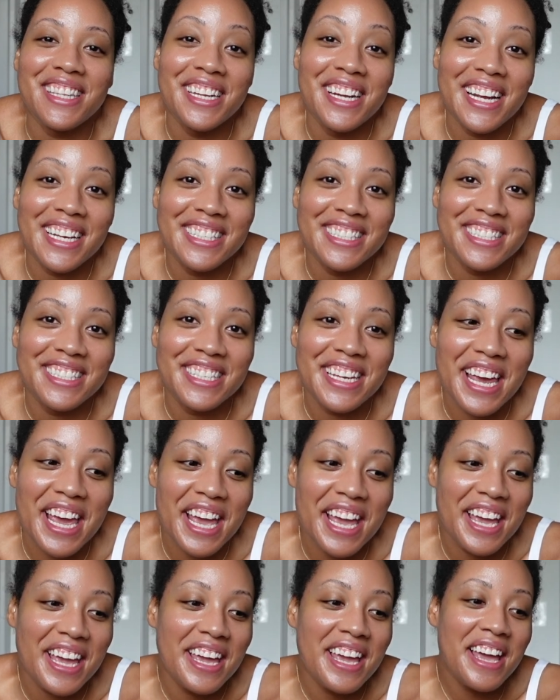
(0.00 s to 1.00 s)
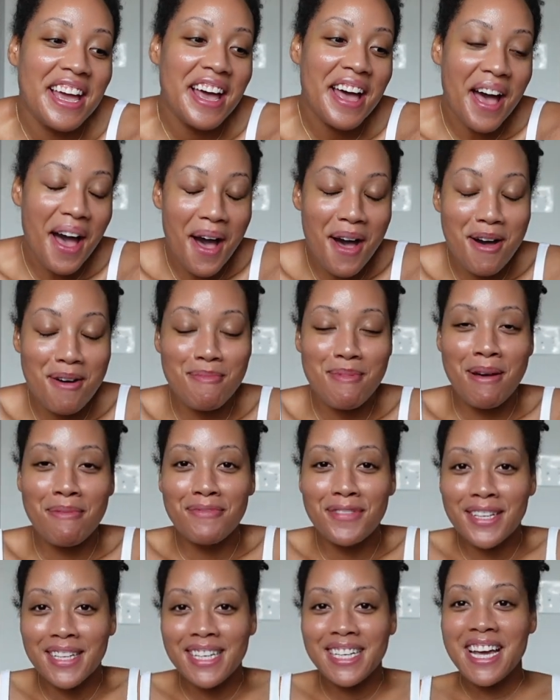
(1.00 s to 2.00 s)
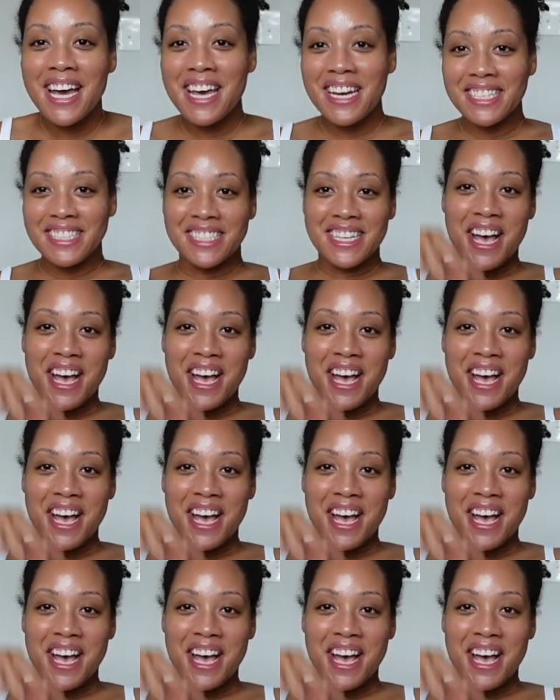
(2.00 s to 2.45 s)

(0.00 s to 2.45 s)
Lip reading: the next day. I'm feeling kind of